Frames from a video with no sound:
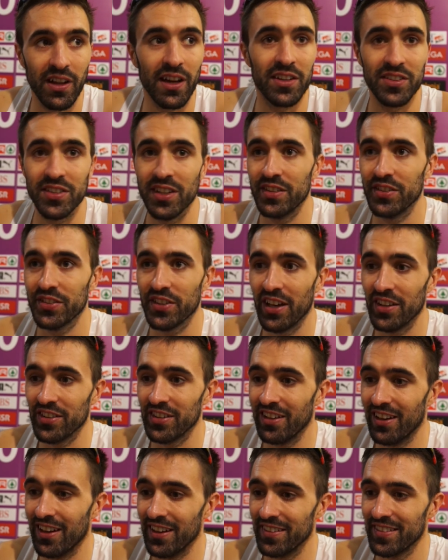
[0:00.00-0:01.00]
said, the stars
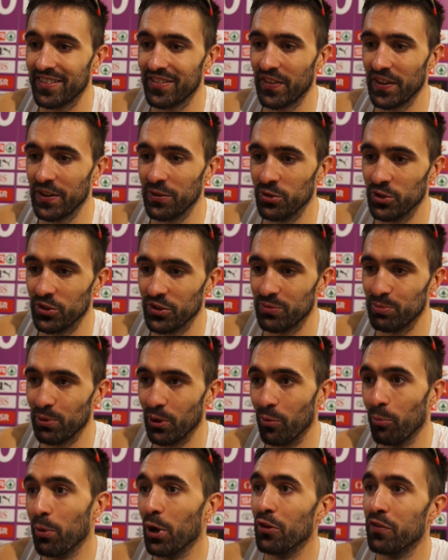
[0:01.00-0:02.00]
aligned, fate was
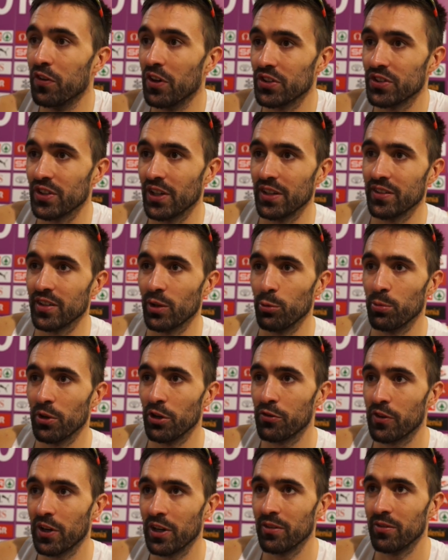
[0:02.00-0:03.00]
on both our sides. Like, we
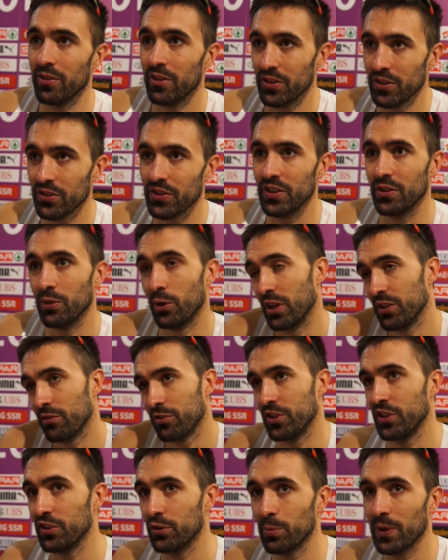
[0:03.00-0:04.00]
both ran
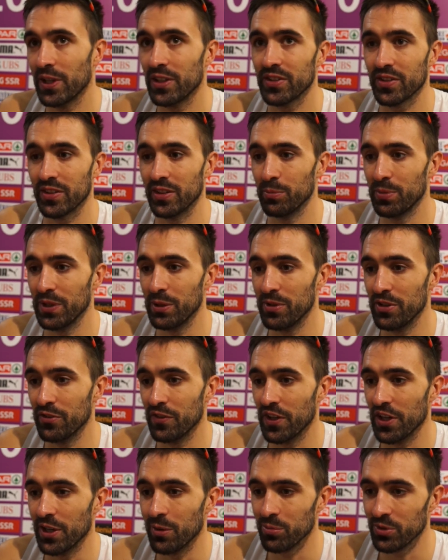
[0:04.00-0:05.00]
season best and the PB
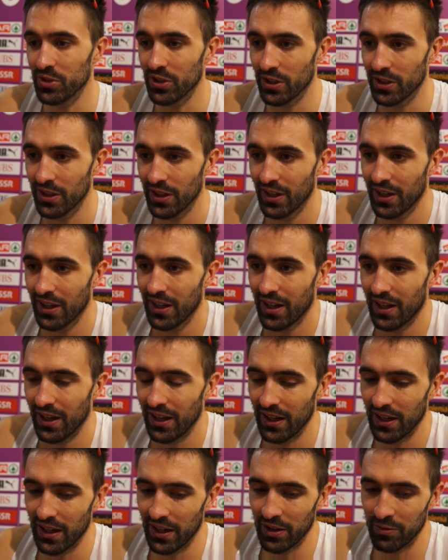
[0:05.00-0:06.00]
for him. So
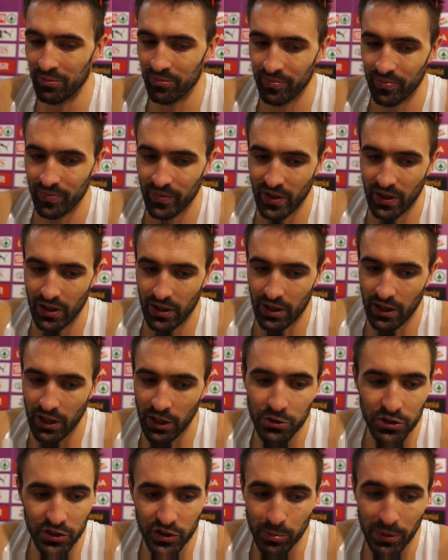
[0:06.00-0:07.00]
it
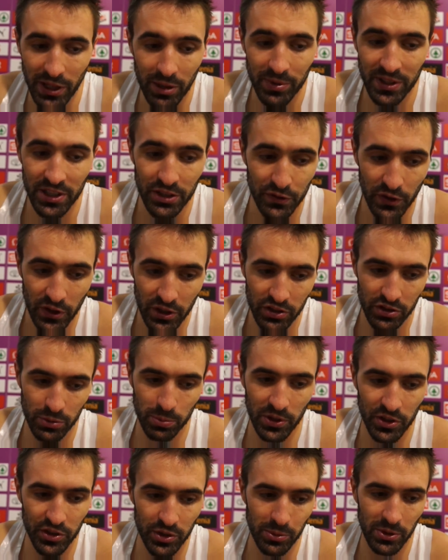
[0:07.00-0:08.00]
was just about being as focused as
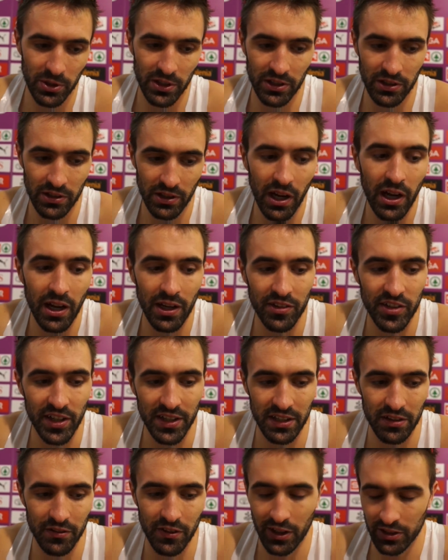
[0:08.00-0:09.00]
possible and
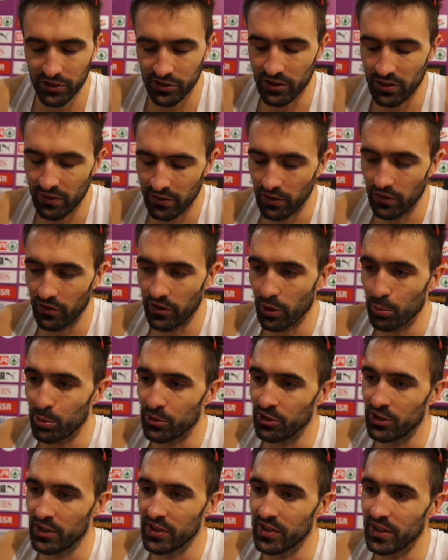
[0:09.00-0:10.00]
taking advantage of the
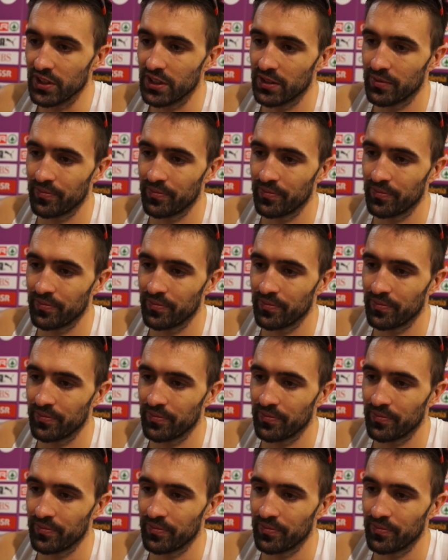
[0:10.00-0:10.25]
opportunity.